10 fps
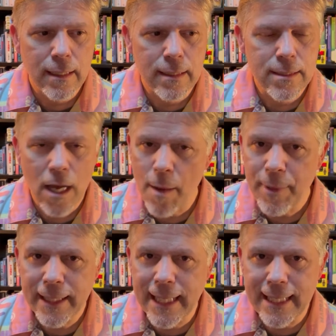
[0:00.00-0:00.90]

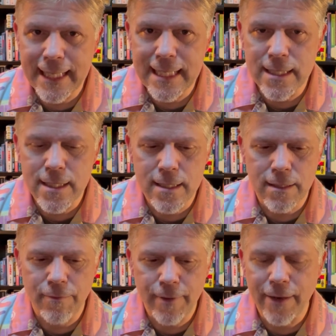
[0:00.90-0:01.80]
topic that needs
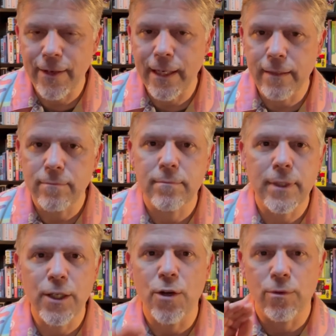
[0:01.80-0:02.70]
very,
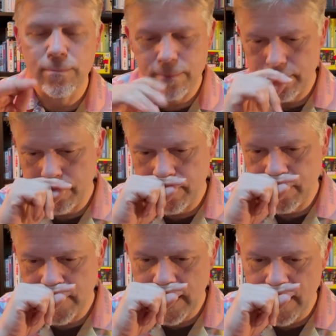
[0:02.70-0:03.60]
you know,
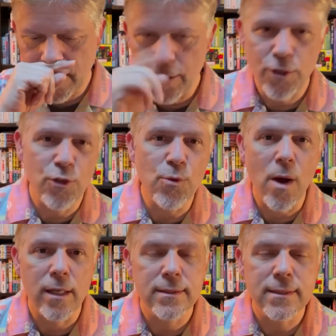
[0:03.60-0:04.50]

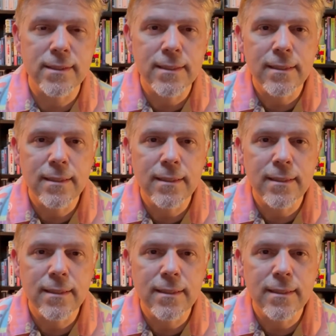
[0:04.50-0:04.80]
nuanced